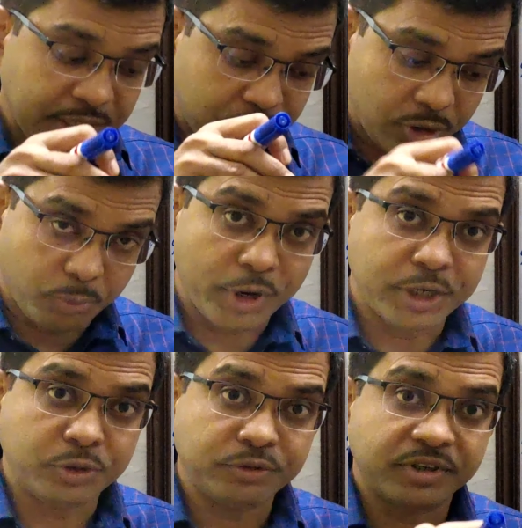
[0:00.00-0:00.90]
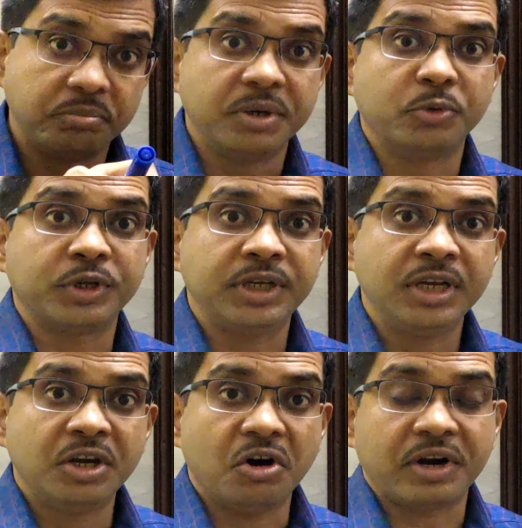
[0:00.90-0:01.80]
It will point to some
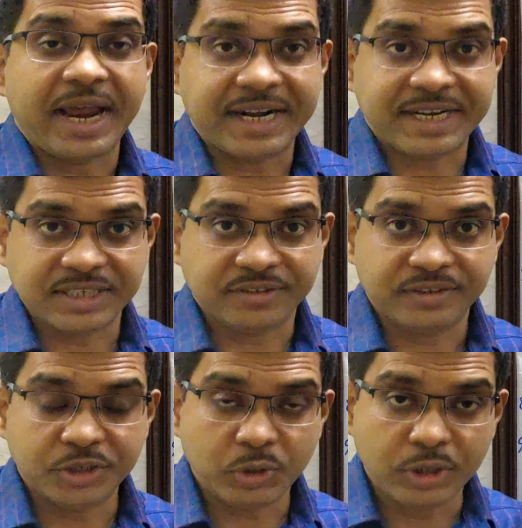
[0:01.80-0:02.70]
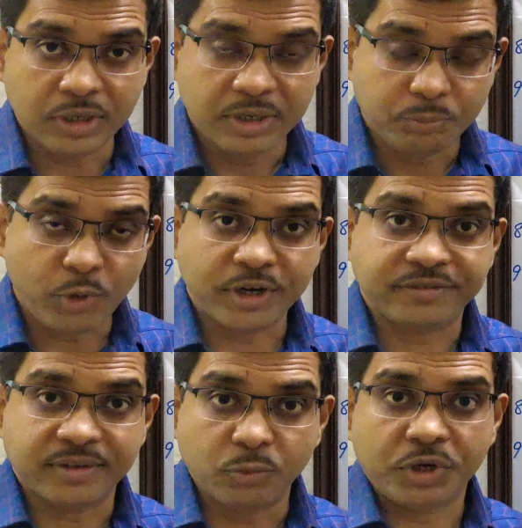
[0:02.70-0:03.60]
memory or address. It will
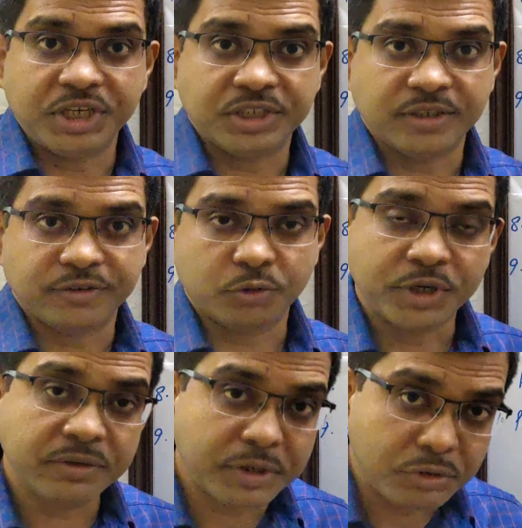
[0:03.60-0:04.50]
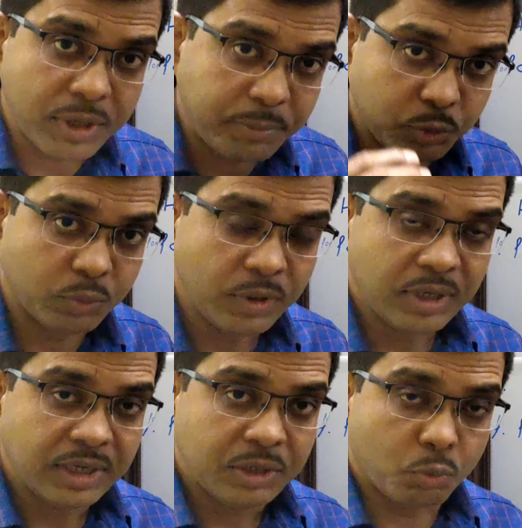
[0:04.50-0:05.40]
point some location. So whenever you have to
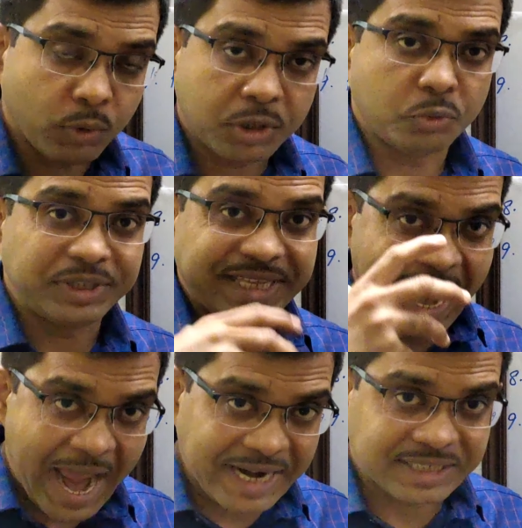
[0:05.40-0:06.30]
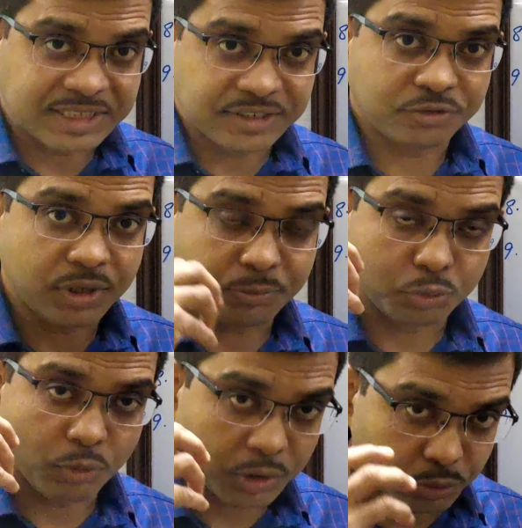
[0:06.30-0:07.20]
work with the address, you have
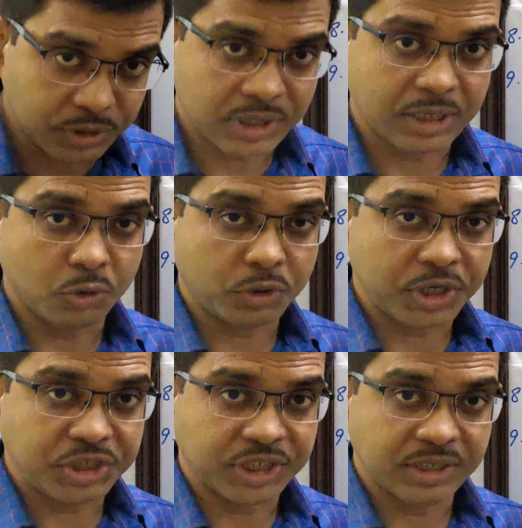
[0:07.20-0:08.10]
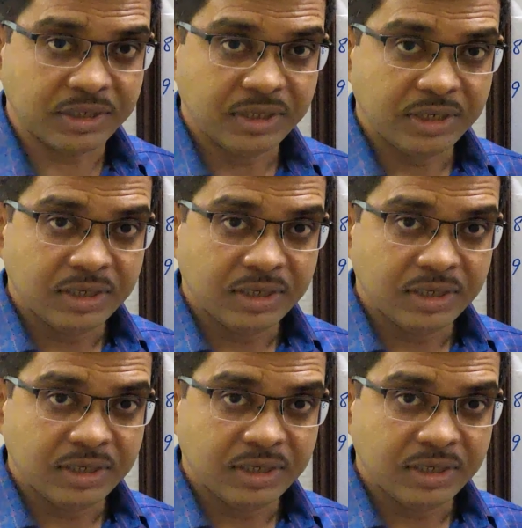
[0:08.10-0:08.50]
to work with the location.